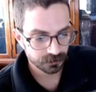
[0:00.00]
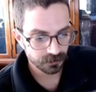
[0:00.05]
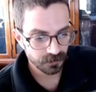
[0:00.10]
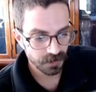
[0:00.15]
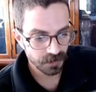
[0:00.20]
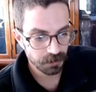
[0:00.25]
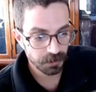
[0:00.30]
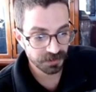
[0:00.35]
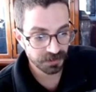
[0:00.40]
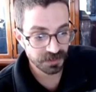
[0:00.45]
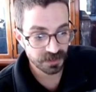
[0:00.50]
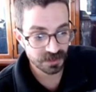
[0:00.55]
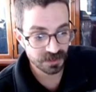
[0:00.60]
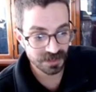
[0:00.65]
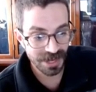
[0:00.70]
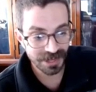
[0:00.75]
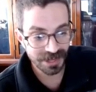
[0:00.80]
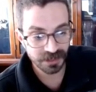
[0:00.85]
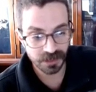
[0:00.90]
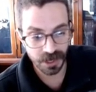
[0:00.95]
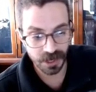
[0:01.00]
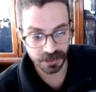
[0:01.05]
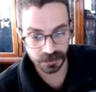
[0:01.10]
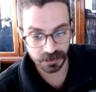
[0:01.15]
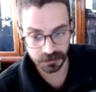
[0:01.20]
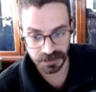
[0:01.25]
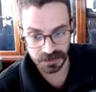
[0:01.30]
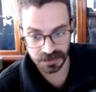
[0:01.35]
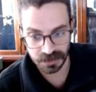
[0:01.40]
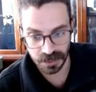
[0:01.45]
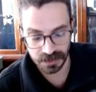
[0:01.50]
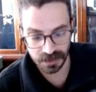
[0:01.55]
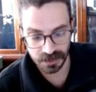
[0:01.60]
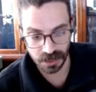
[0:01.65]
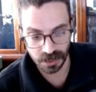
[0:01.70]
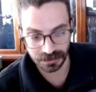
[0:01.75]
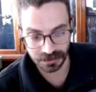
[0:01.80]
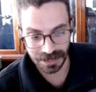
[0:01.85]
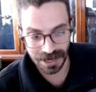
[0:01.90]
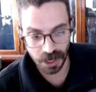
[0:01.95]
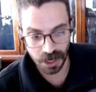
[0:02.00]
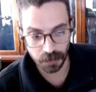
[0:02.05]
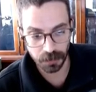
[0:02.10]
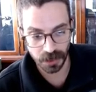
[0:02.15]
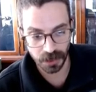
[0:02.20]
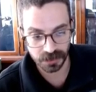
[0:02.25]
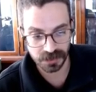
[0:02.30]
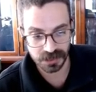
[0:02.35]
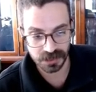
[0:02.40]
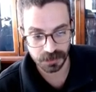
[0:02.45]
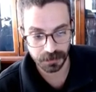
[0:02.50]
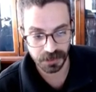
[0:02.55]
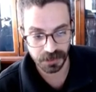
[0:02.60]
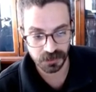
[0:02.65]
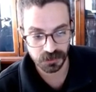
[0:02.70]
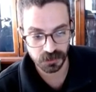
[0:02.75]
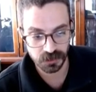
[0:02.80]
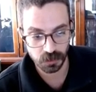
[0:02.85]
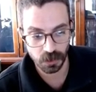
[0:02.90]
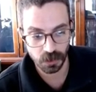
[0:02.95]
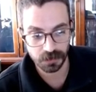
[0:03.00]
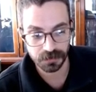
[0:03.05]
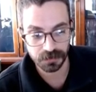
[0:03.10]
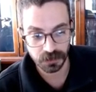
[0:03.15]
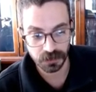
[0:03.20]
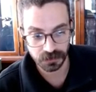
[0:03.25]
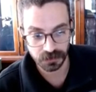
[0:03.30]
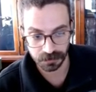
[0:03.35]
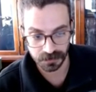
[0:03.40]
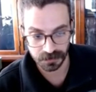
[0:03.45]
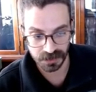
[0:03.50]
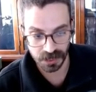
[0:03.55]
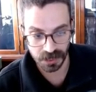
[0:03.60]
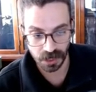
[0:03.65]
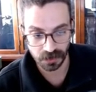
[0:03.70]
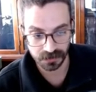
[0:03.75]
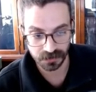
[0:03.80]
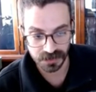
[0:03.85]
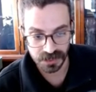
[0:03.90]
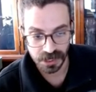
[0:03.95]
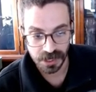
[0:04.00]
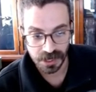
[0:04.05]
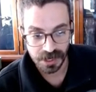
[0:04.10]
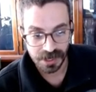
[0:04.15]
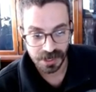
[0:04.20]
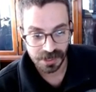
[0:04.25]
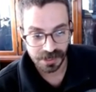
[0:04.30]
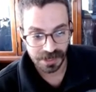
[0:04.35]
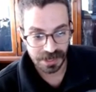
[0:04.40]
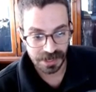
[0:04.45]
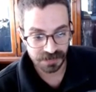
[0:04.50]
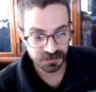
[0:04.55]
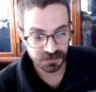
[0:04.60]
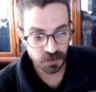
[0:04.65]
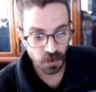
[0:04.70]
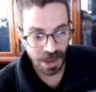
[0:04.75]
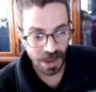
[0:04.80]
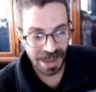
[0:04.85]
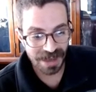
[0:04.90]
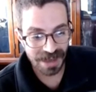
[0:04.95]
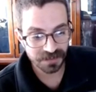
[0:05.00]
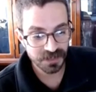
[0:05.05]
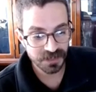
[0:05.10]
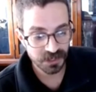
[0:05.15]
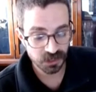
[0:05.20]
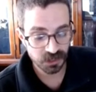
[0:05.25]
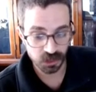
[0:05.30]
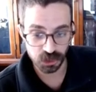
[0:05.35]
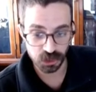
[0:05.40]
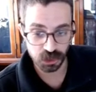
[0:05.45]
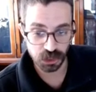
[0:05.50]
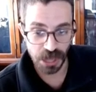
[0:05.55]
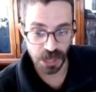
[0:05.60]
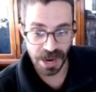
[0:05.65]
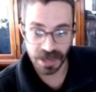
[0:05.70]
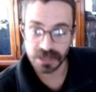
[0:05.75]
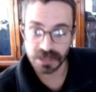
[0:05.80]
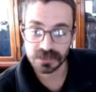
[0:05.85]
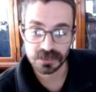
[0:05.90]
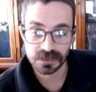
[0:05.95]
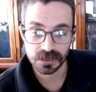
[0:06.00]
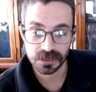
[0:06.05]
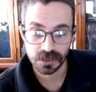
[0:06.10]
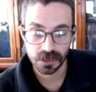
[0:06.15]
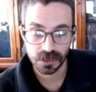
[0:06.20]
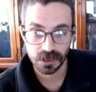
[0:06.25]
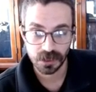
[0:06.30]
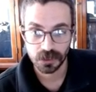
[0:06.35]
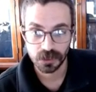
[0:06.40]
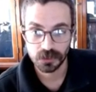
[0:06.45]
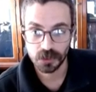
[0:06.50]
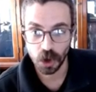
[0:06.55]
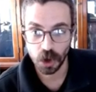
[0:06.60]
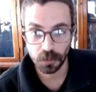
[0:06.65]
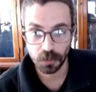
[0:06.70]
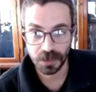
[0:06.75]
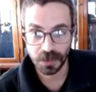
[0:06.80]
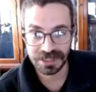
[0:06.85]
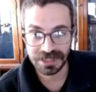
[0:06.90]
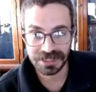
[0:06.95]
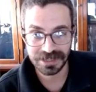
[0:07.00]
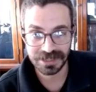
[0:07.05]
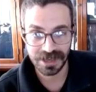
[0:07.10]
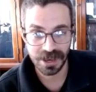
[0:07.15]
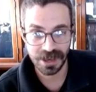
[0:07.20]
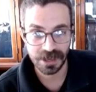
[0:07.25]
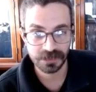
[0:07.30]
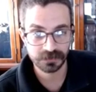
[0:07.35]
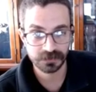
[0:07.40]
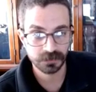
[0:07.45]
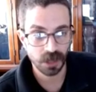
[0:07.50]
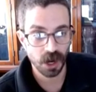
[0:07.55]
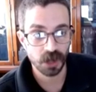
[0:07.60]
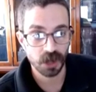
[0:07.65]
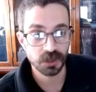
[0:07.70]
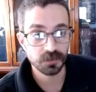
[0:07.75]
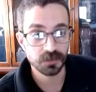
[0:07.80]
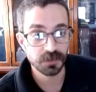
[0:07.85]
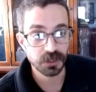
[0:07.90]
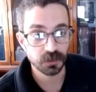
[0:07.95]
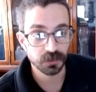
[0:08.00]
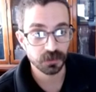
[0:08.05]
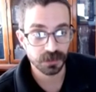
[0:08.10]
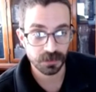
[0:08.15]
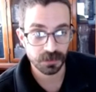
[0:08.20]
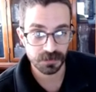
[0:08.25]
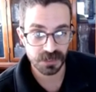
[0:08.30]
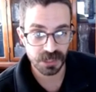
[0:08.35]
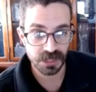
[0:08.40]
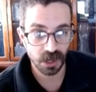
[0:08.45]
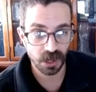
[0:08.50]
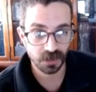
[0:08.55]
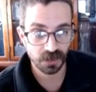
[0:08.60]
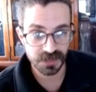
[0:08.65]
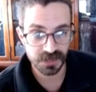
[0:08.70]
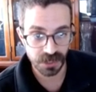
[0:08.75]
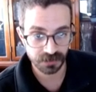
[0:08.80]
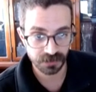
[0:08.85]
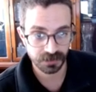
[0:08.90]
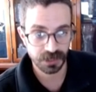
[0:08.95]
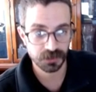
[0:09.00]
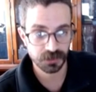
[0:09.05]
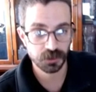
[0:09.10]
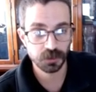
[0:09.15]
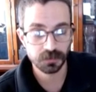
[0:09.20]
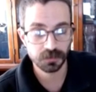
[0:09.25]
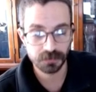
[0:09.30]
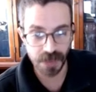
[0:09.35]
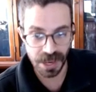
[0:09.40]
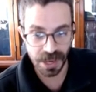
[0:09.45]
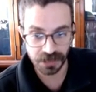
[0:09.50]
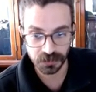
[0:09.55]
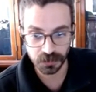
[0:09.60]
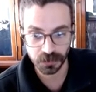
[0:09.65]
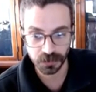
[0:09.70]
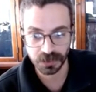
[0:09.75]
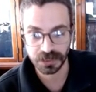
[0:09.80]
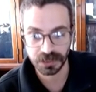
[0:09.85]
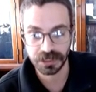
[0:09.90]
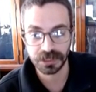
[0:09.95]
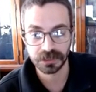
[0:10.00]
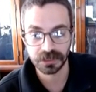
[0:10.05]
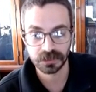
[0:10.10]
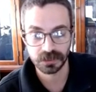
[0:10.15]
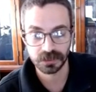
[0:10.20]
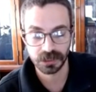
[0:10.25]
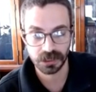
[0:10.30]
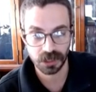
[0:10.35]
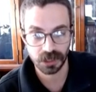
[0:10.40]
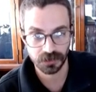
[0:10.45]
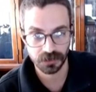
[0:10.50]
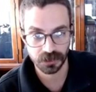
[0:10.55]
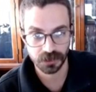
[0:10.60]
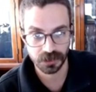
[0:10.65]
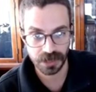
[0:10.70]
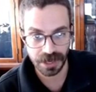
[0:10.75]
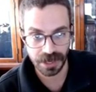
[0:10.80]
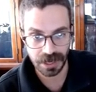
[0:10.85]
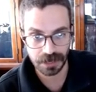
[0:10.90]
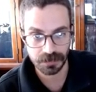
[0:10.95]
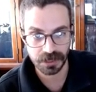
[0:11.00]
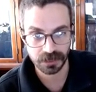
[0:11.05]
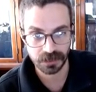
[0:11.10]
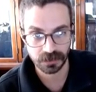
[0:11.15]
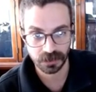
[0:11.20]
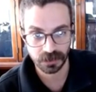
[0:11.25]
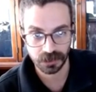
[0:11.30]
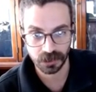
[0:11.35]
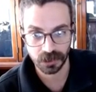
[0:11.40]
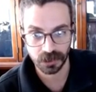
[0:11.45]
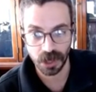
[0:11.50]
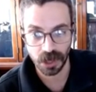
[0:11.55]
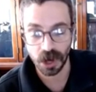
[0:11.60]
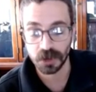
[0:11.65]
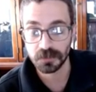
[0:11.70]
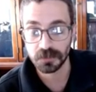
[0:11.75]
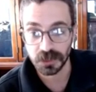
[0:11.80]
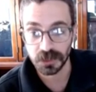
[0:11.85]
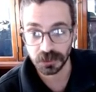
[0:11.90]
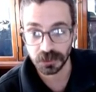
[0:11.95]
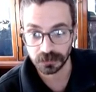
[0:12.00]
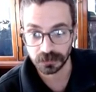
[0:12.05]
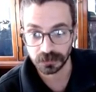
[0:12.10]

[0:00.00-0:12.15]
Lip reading: But the second item, it says allow participants to unmute themselves. If you have this checked, nobody can unmute themselves unless you manually click on their name and click on unmute